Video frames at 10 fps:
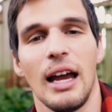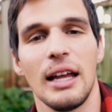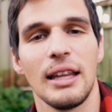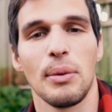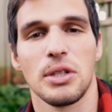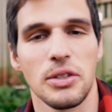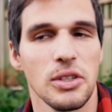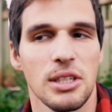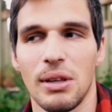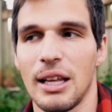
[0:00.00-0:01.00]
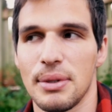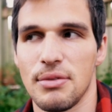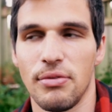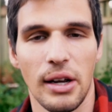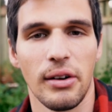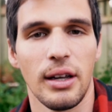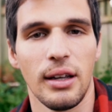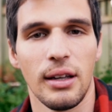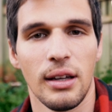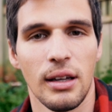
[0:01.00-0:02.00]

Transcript: and that was also something that I was very